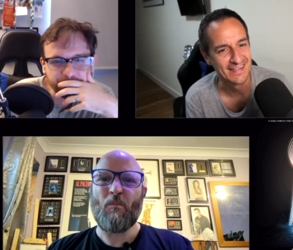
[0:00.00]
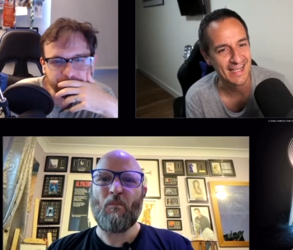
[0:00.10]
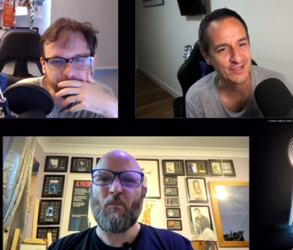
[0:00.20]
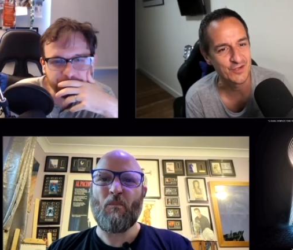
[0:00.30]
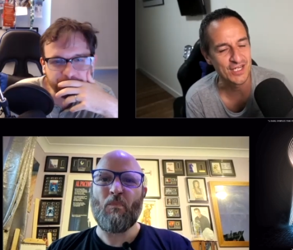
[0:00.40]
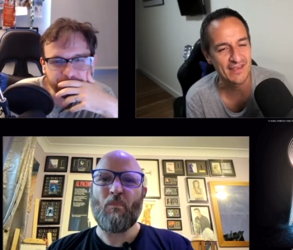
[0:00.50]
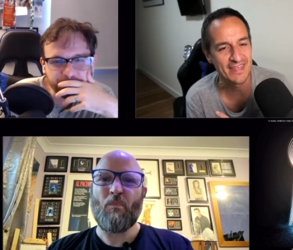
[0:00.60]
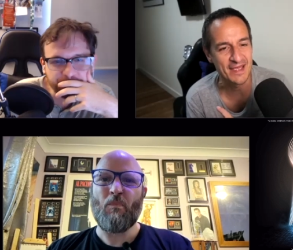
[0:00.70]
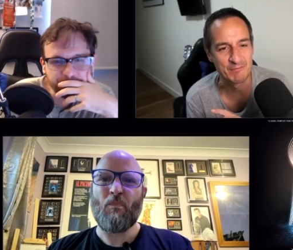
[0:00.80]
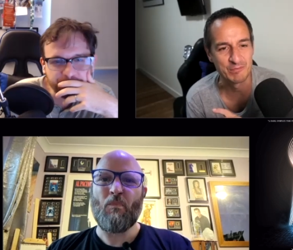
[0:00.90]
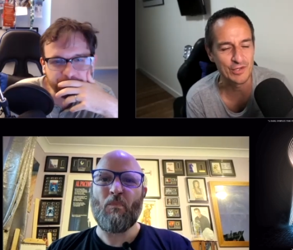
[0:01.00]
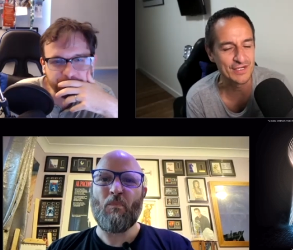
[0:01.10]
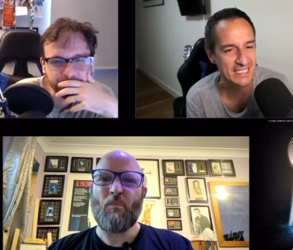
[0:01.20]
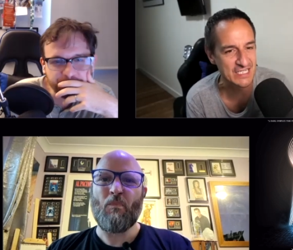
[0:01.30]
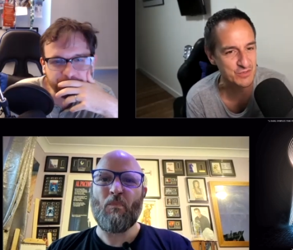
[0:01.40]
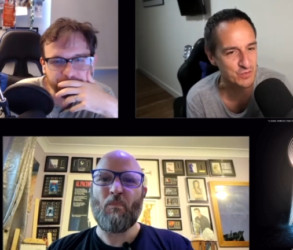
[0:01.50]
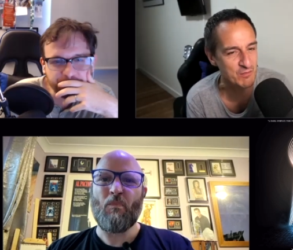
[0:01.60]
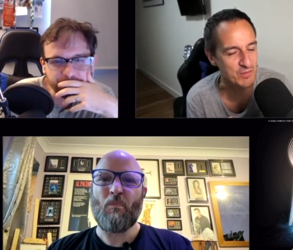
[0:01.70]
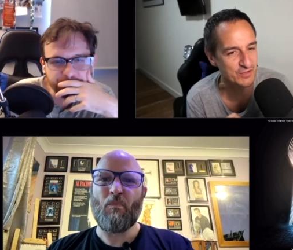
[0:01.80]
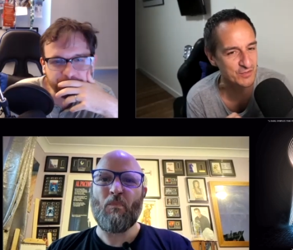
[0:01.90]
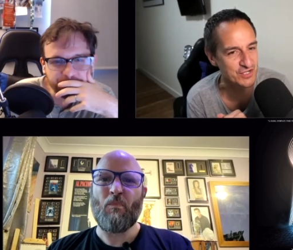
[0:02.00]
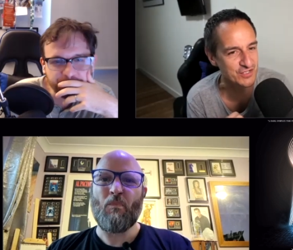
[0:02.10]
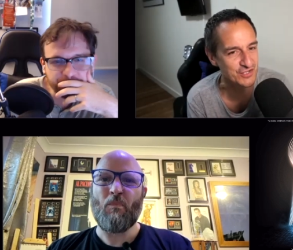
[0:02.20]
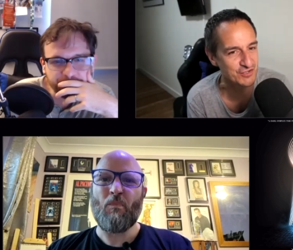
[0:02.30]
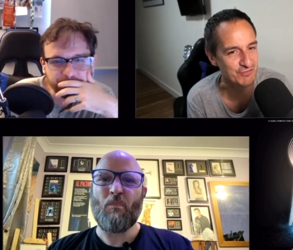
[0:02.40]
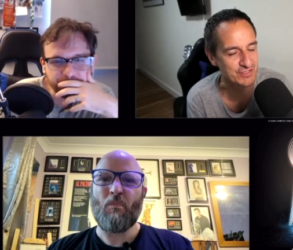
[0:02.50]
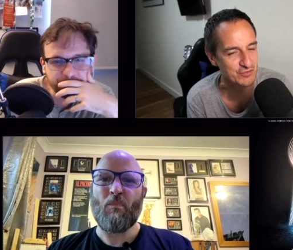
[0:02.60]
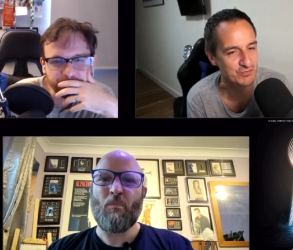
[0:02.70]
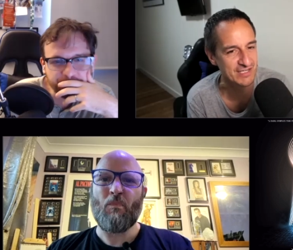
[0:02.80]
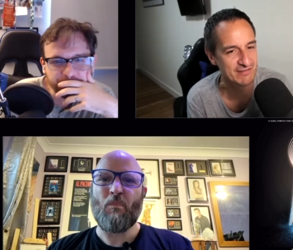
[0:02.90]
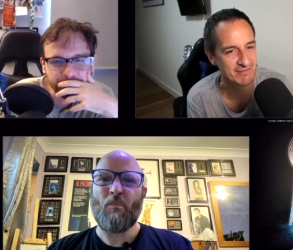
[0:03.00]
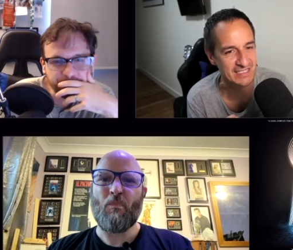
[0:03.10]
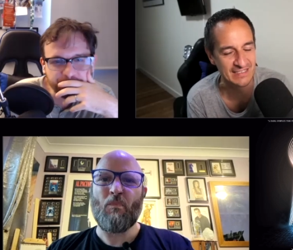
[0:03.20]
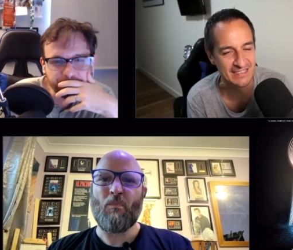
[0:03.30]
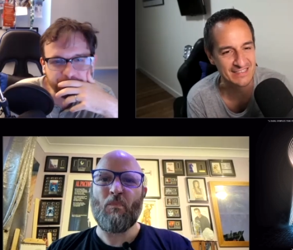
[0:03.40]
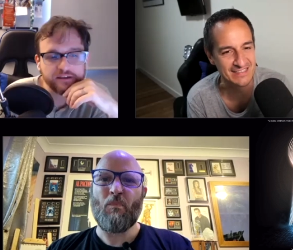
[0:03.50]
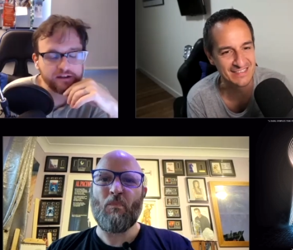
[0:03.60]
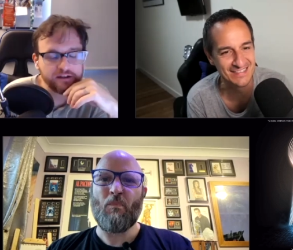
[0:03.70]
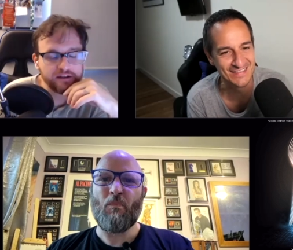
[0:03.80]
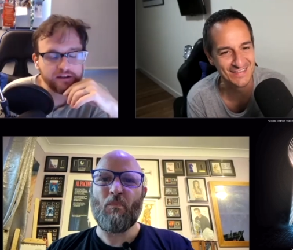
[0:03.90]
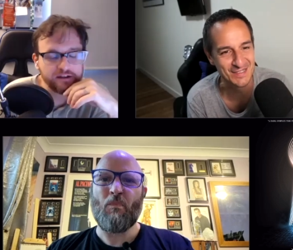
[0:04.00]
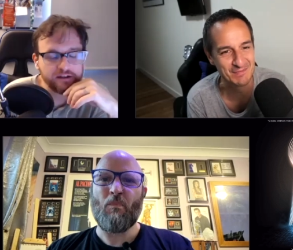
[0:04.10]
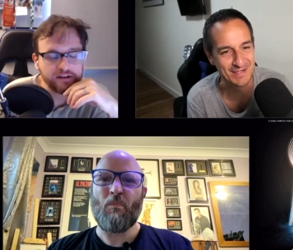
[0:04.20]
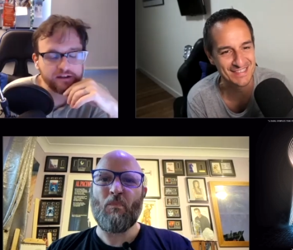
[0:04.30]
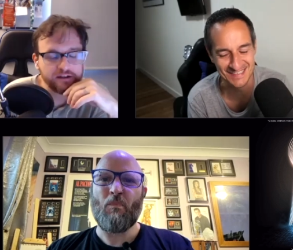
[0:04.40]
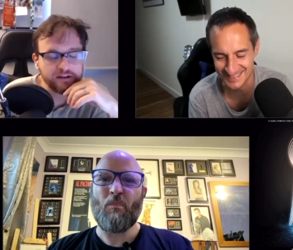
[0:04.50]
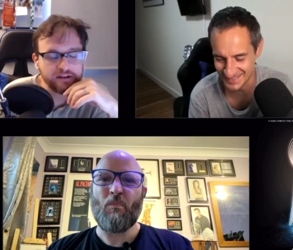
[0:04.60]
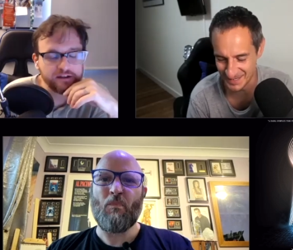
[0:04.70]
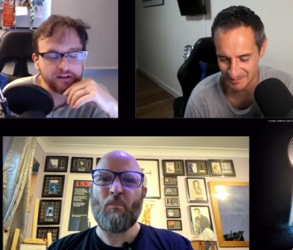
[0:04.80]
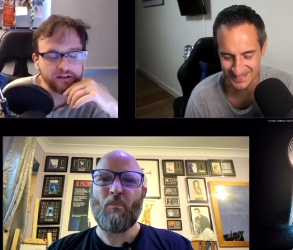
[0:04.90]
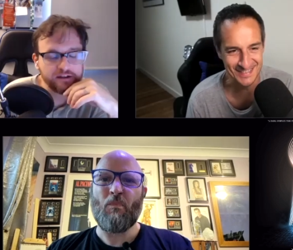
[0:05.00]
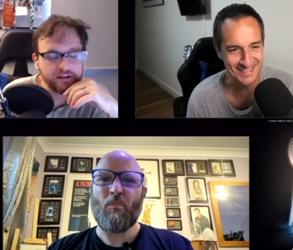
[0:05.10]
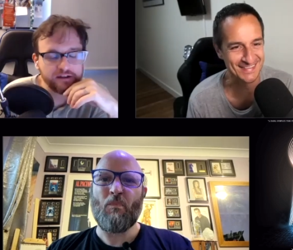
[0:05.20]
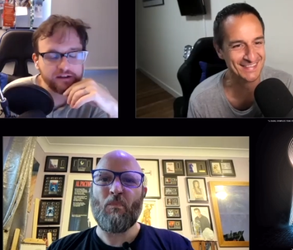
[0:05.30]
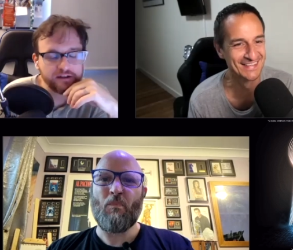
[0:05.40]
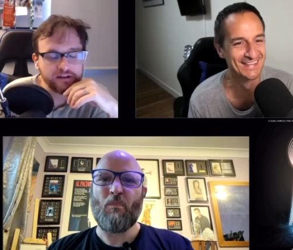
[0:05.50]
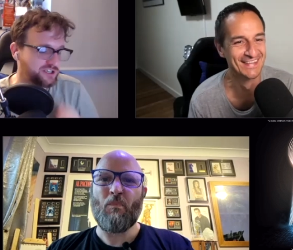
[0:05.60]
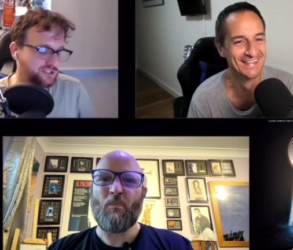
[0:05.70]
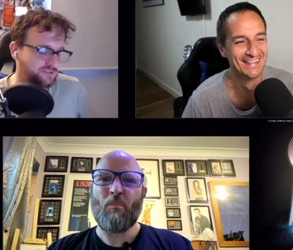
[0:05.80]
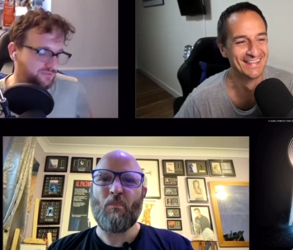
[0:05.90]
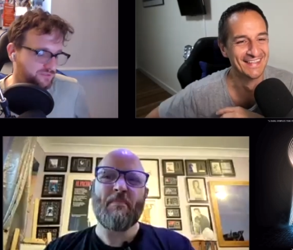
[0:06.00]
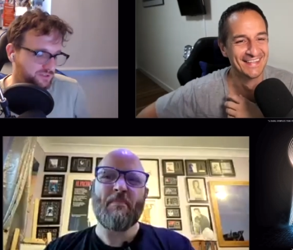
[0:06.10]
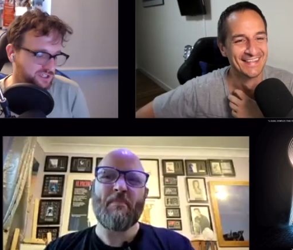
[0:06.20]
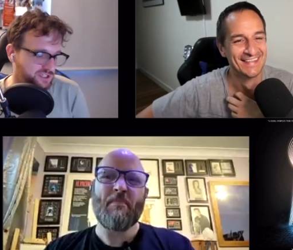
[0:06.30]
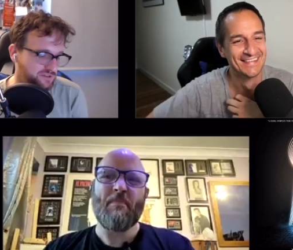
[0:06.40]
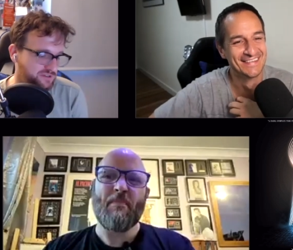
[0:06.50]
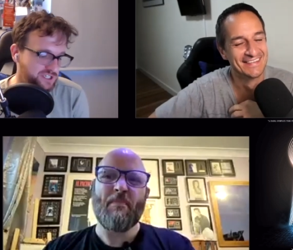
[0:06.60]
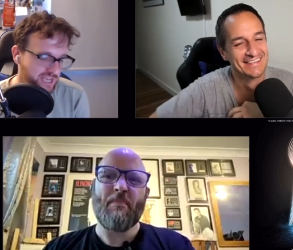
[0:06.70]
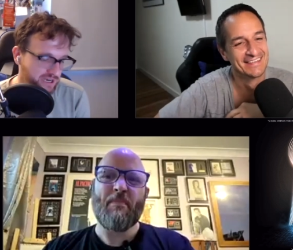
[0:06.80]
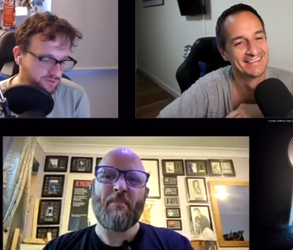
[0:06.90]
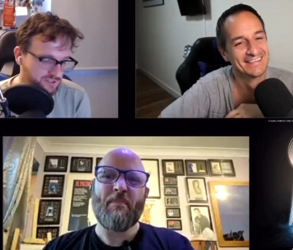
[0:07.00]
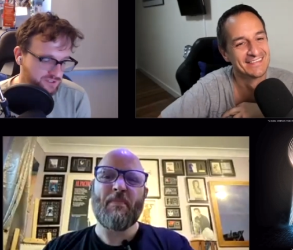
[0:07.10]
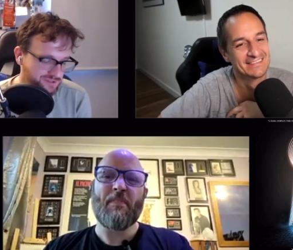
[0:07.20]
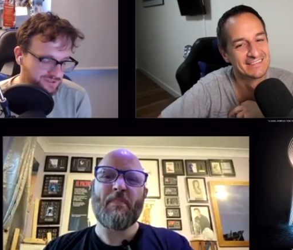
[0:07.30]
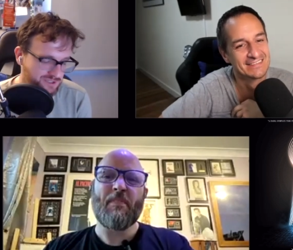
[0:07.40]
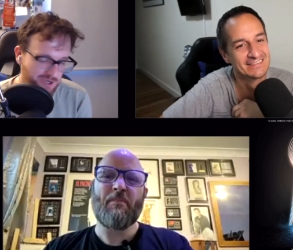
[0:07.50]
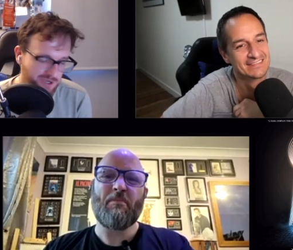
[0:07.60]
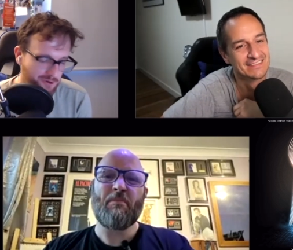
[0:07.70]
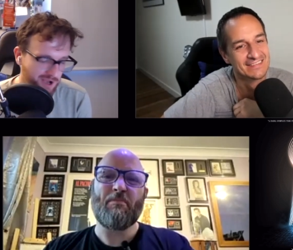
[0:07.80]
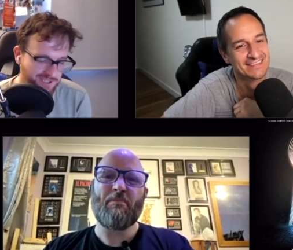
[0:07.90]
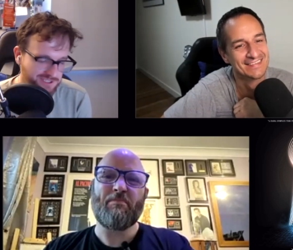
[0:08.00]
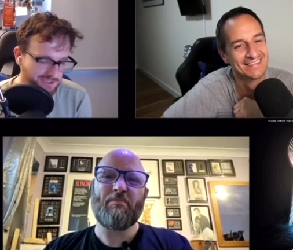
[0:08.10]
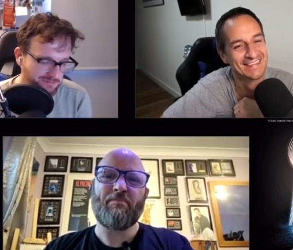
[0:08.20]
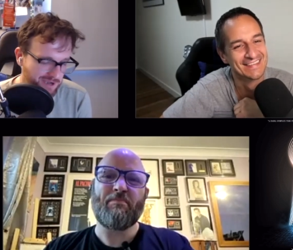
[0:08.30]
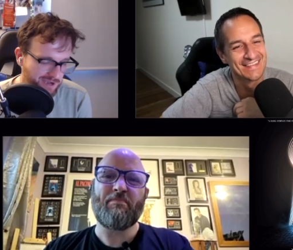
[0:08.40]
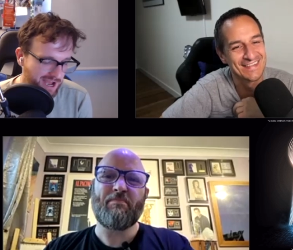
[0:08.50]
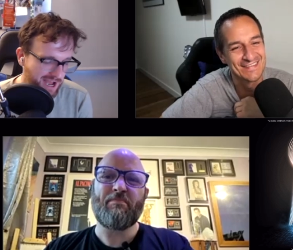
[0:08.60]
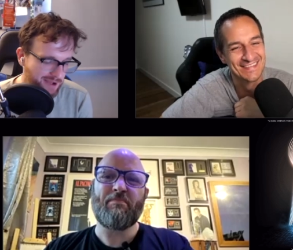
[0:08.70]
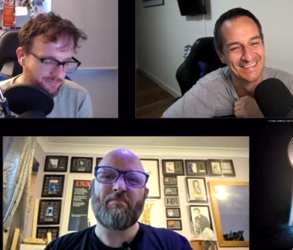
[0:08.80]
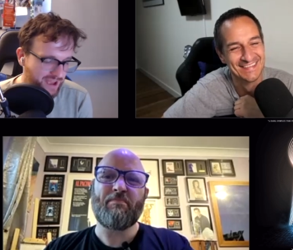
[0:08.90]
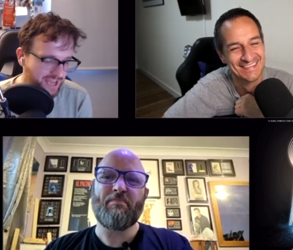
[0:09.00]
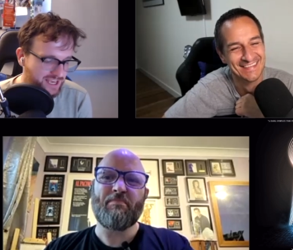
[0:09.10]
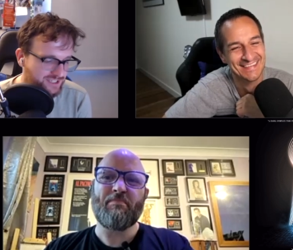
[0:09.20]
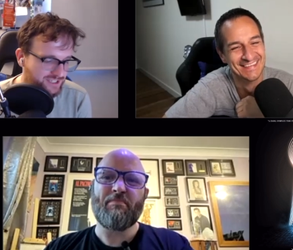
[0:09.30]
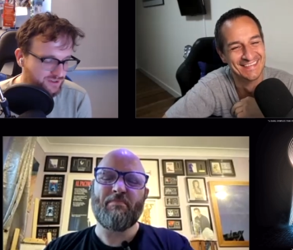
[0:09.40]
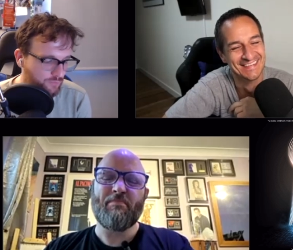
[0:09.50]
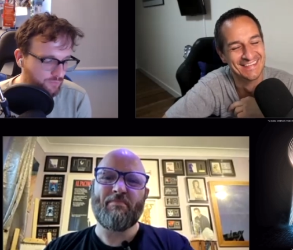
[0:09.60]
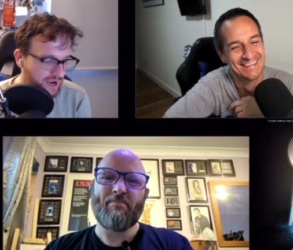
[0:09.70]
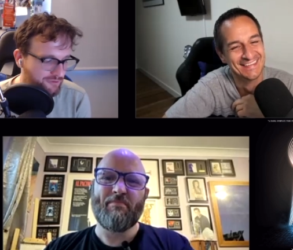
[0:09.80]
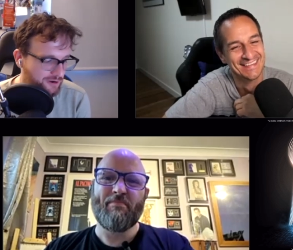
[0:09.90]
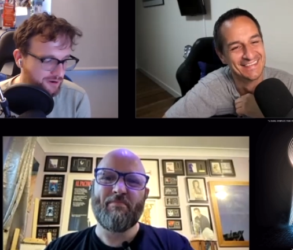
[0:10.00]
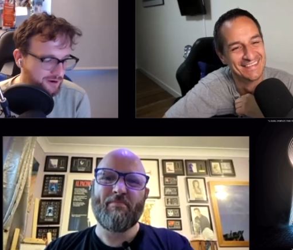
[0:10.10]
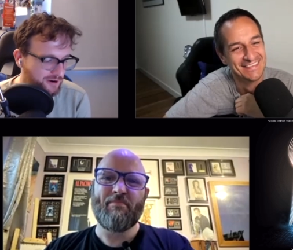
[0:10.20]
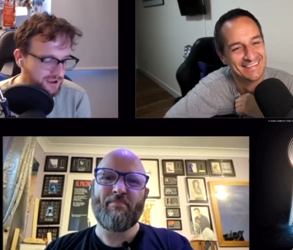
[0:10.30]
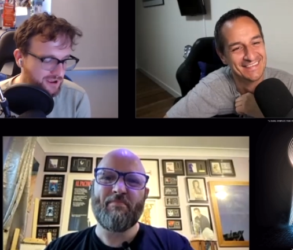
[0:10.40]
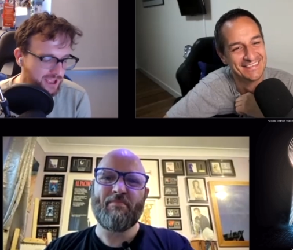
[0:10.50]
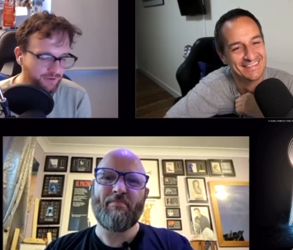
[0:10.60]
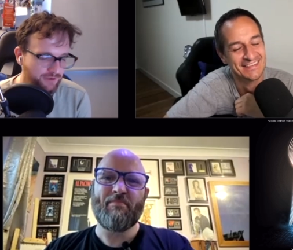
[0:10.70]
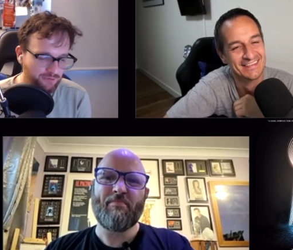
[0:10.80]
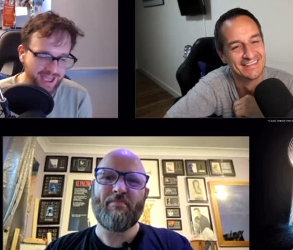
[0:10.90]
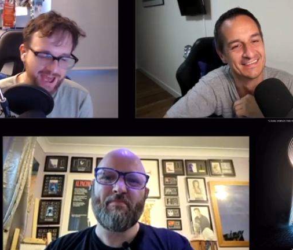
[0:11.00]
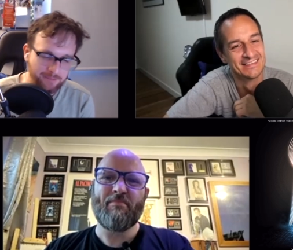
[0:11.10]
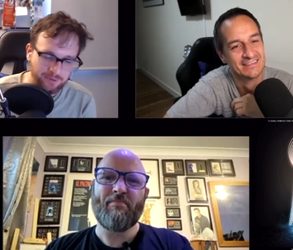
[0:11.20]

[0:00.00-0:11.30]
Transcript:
Speaker 1: I know you had the mm-hmm. employees mm-hmm. was one book that was on your to be read list in the press in the press kit.
Speaker 2: Yeah, I yeah we just just finished that. It was so awesome. Um, I guess whatever if if we had a book